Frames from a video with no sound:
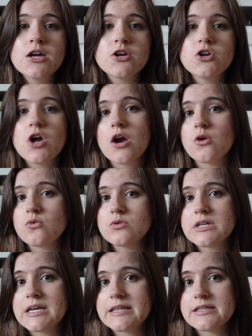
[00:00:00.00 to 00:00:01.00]
not
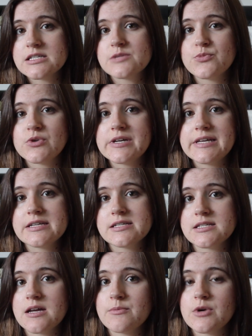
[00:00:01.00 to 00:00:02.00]
only in the spring,
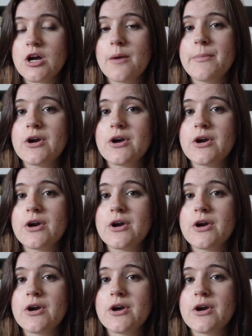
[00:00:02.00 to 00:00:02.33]
summer,